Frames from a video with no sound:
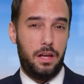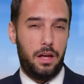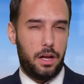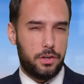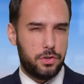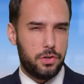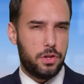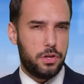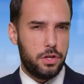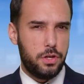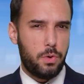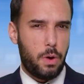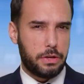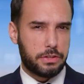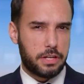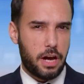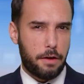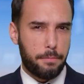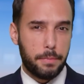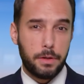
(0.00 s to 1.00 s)
And should the U
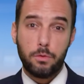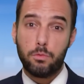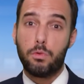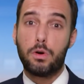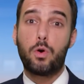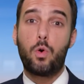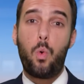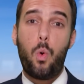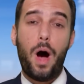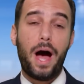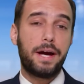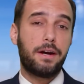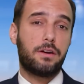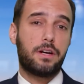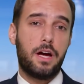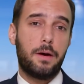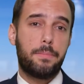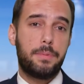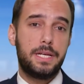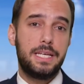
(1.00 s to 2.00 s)
S government require
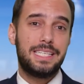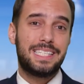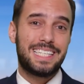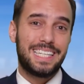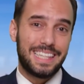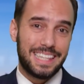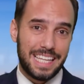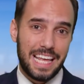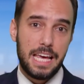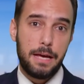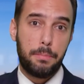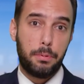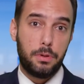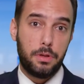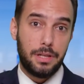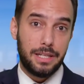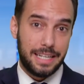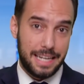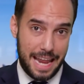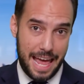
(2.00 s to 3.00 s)
companies to
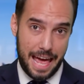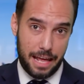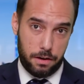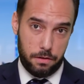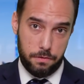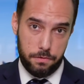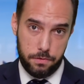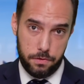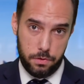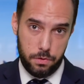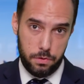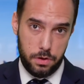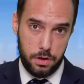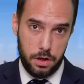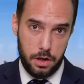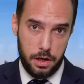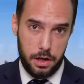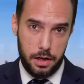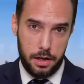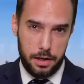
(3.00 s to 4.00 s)
label nanofood?
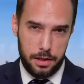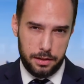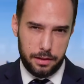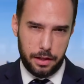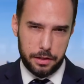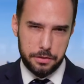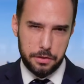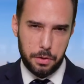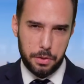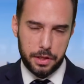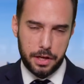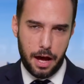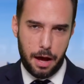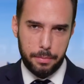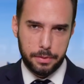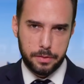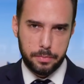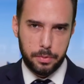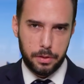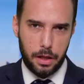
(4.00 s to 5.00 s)
Let us know in the
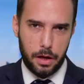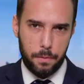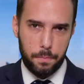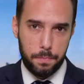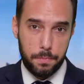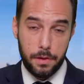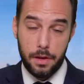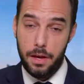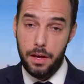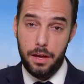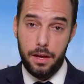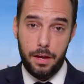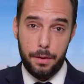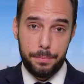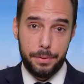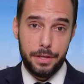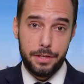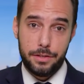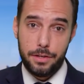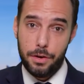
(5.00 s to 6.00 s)
comments below. And
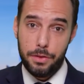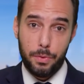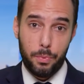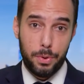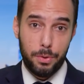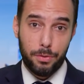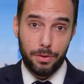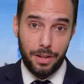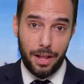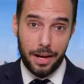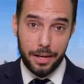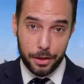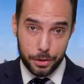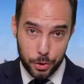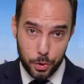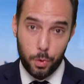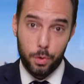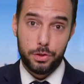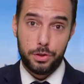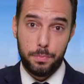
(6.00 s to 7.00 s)
please know that we rely on
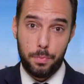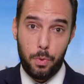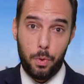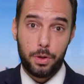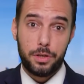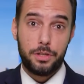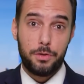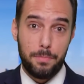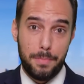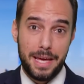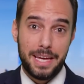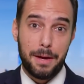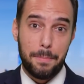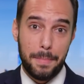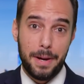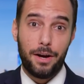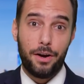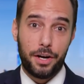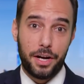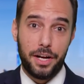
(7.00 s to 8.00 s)
your support to make
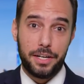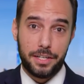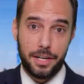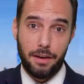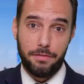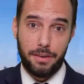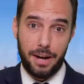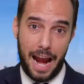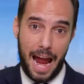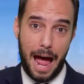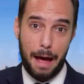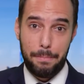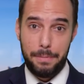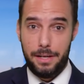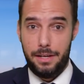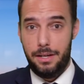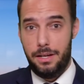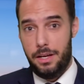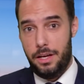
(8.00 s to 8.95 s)
America Uncovered happen.